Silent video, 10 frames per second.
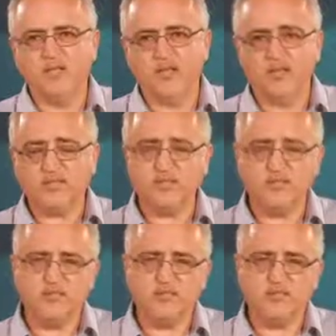Next
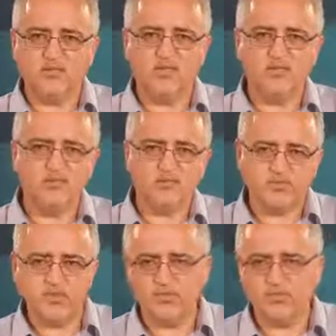is the image
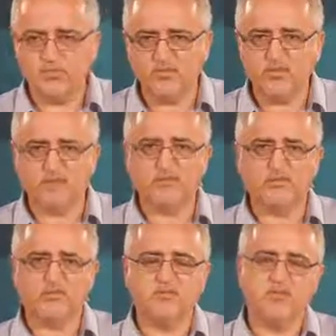processing of the
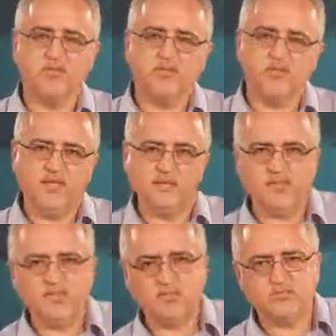signals. That
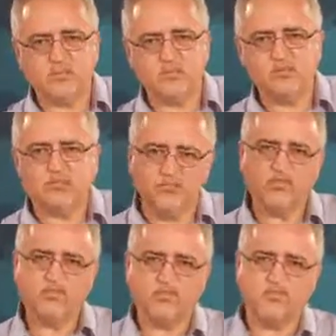means once you
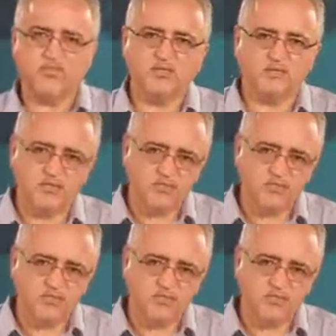convert a signal to